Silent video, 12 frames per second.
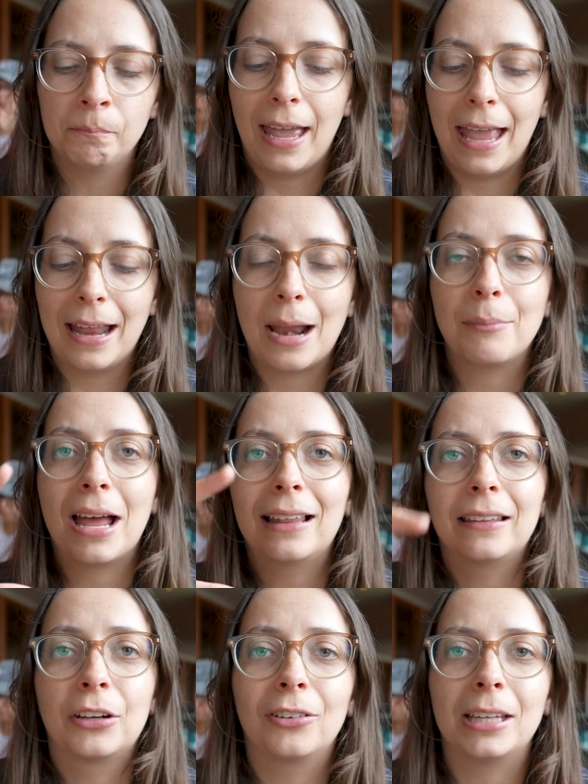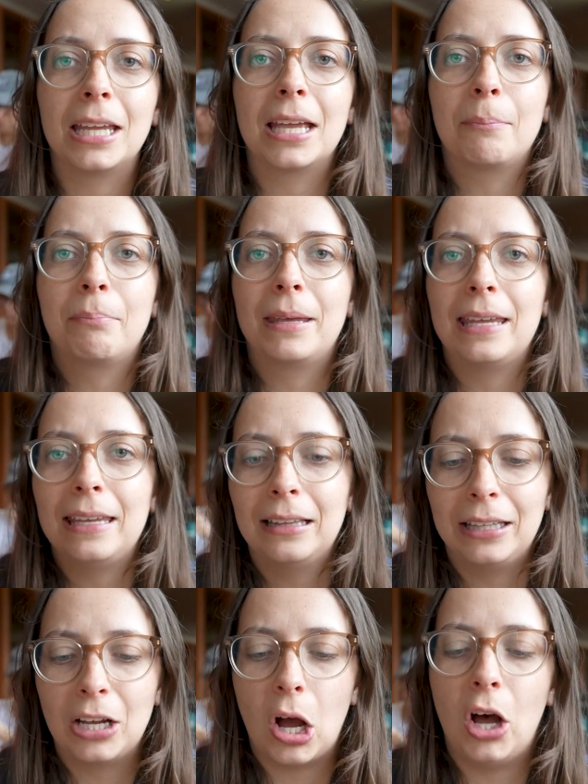and I'm not literally
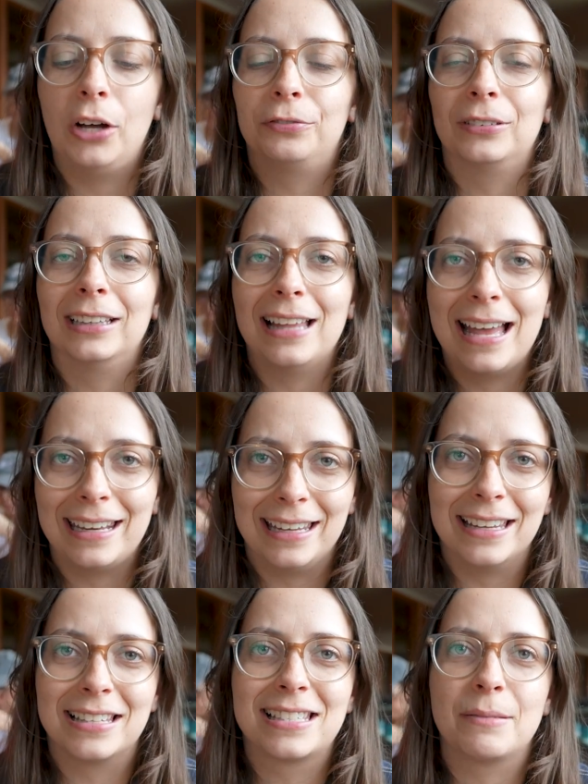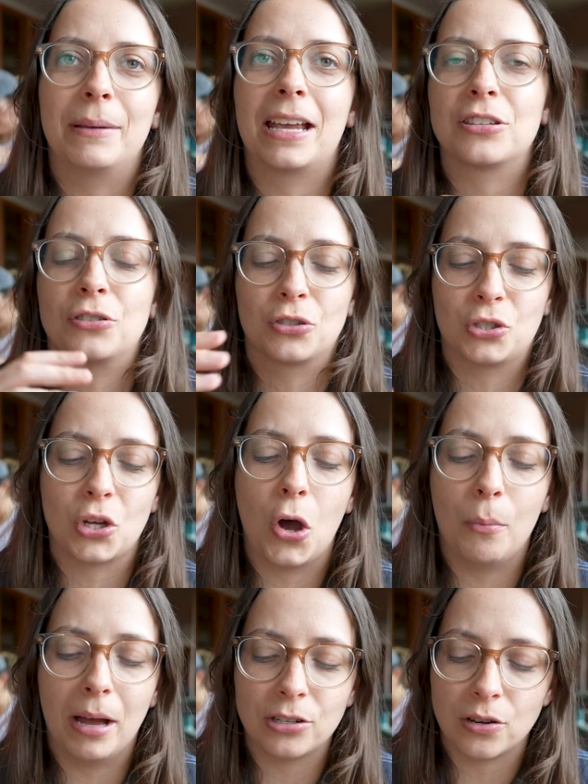peeling off lettuce because there's so
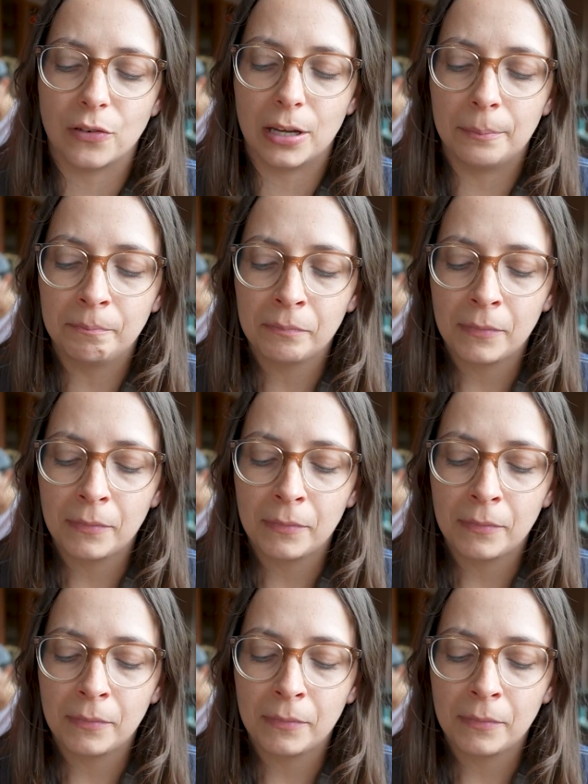much of it.